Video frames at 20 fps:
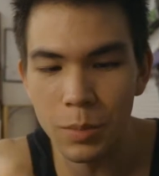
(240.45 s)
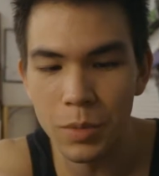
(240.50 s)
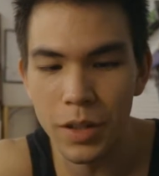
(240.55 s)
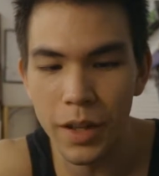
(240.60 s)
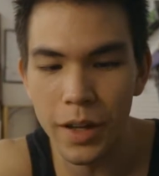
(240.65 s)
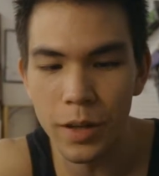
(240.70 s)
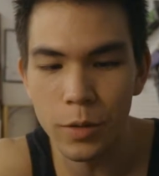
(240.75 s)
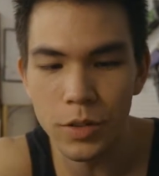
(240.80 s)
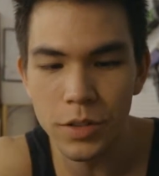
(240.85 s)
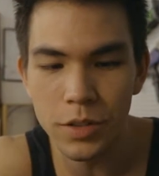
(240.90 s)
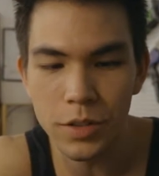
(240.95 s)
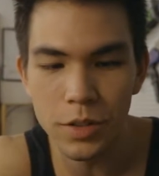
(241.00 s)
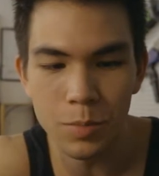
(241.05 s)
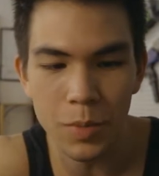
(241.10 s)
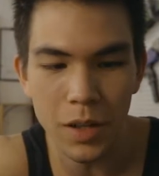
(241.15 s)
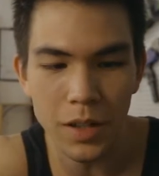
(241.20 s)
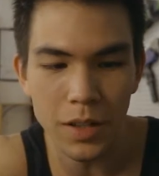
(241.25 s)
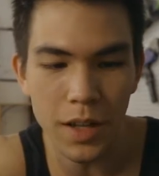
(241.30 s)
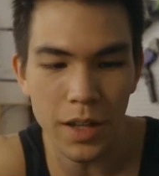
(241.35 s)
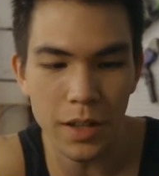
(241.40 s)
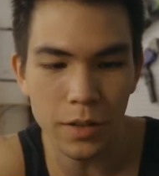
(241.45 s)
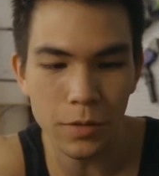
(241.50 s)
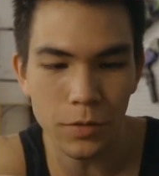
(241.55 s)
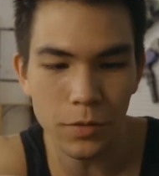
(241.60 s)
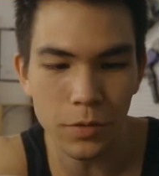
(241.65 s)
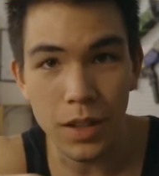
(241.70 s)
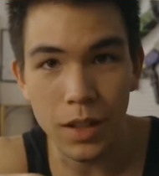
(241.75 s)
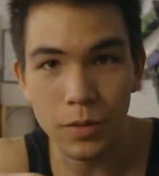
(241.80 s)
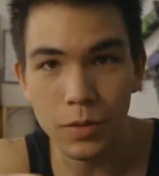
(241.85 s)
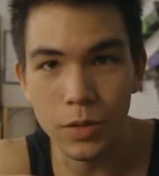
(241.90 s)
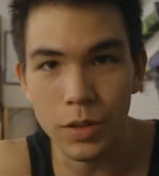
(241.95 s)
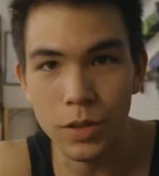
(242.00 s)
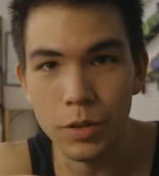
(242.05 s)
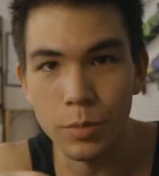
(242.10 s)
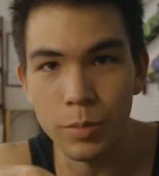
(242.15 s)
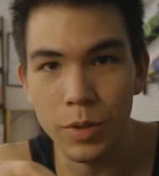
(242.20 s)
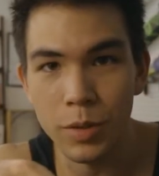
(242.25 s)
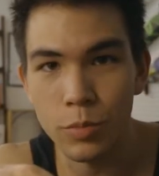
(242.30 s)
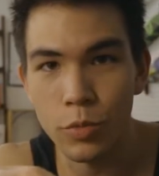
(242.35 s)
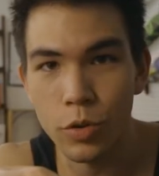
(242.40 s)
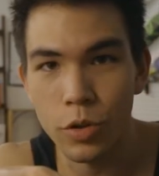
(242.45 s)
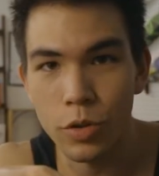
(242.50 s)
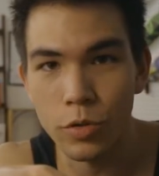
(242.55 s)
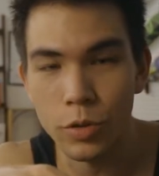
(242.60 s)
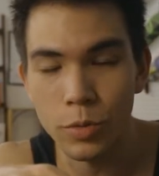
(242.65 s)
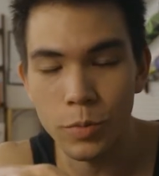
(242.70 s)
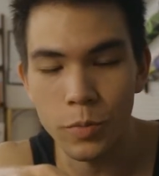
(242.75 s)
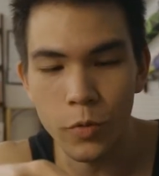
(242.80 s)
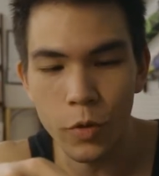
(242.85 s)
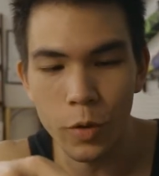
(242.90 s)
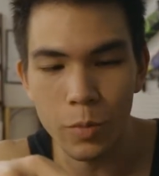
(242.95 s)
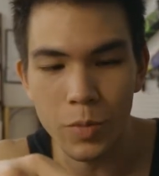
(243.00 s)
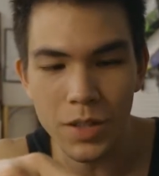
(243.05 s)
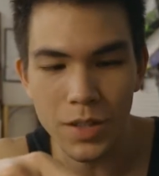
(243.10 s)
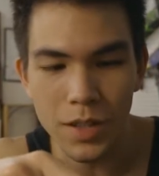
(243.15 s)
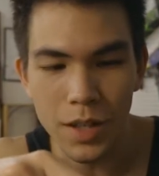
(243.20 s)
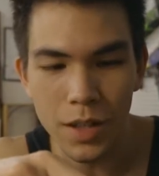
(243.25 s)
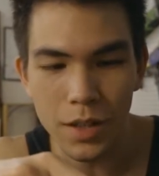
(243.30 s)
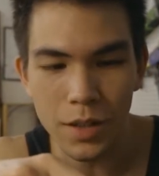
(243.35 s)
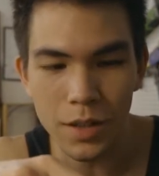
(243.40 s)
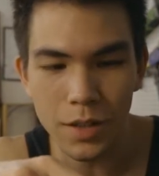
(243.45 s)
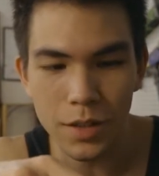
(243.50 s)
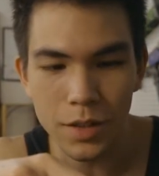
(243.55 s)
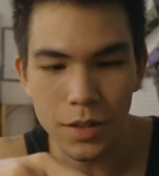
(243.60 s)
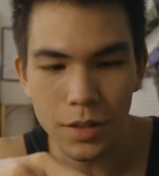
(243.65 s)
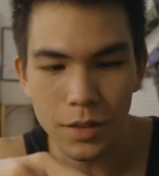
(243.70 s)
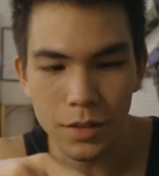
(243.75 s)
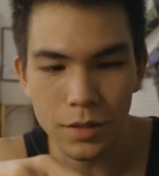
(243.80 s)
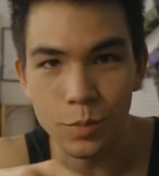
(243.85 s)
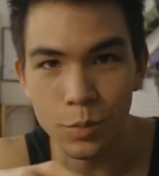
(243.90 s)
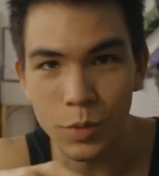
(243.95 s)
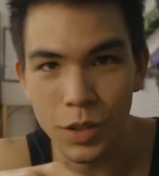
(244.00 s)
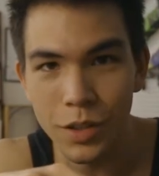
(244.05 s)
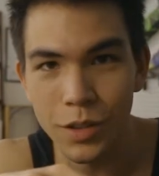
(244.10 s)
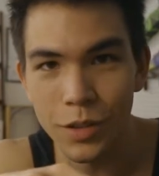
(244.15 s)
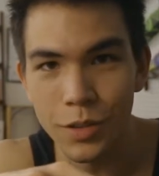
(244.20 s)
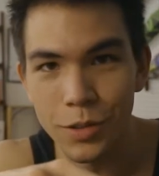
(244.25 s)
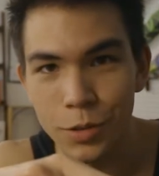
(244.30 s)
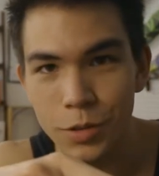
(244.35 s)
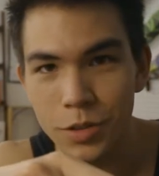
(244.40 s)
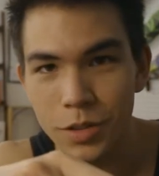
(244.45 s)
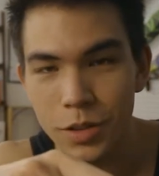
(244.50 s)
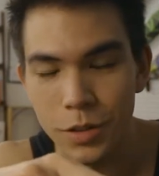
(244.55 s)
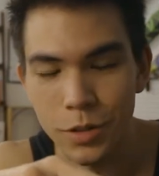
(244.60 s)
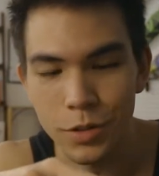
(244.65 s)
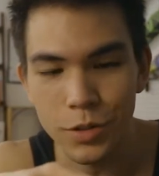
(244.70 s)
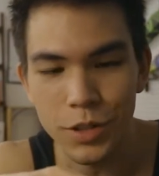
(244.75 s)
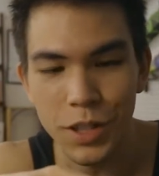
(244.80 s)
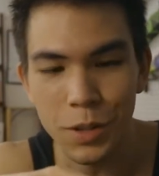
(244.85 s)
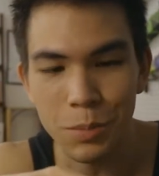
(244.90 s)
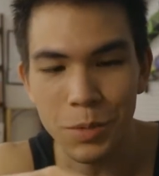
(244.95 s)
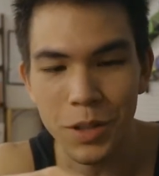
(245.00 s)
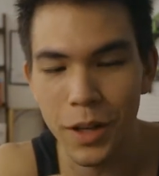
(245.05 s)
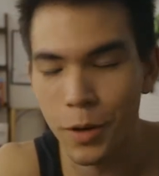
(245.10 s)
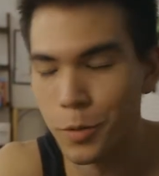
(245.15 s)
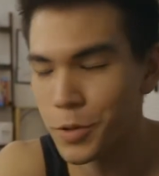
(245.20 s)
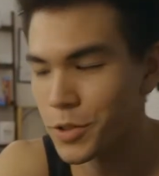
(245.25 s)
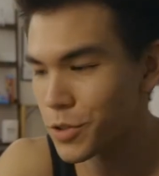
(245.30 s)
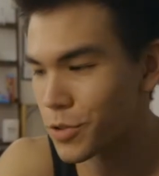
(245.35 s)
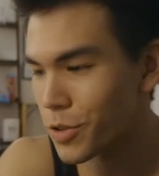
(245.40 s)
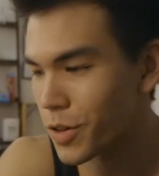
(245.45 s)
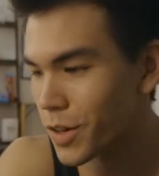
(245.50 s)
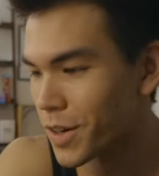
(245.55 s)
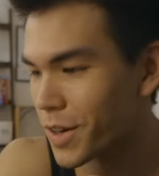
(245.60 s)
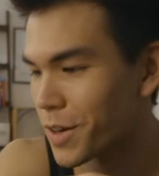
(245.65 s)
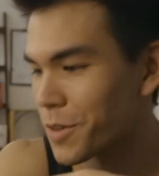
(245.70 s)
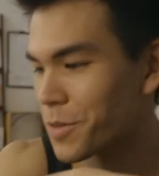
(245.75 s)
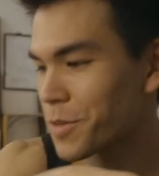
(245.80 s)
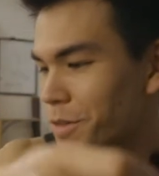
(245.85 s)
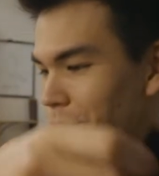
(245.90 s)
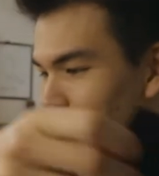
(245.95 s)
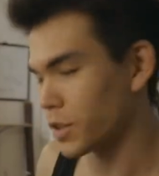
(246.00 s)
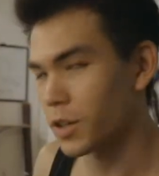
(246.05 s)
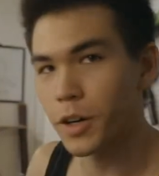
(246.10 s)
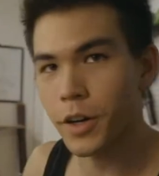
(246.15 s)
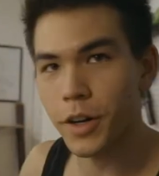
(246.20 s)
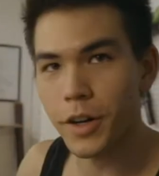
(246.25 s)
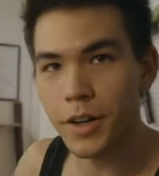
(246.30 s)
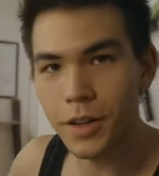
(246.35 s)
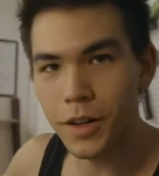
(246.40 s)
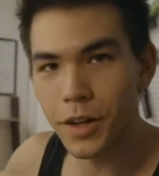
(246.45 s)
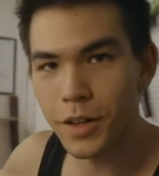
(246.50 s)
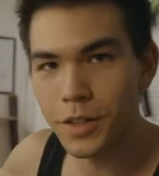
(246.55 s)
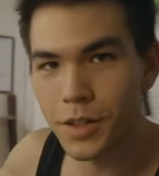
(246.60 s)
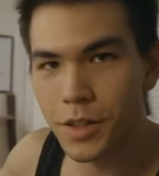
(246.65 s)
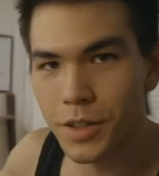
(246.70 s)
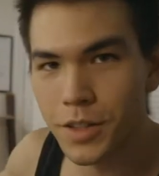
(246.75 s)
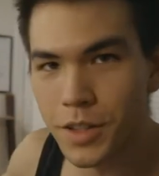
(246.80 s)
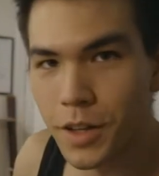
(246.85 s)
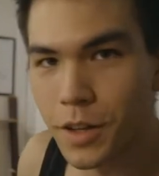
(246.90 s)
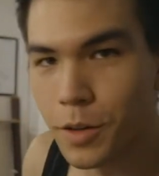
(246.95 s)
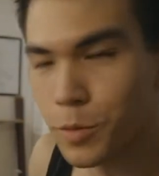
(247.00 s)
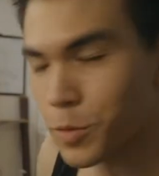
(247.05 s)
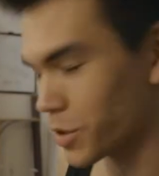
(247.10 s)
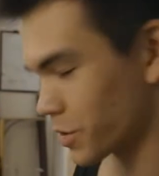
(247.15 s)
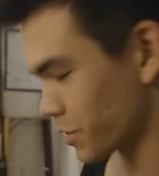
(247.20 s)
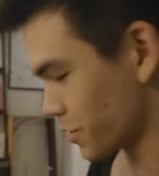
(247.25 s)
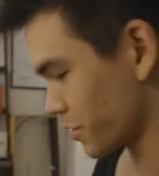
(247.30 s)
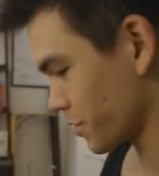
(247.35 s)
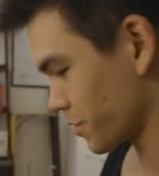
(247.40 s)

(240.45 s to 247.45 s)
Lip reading: allowance to my life, have a little bit more room for mistakes. We could all use a little seam allowance right now. Alright, on to the second one.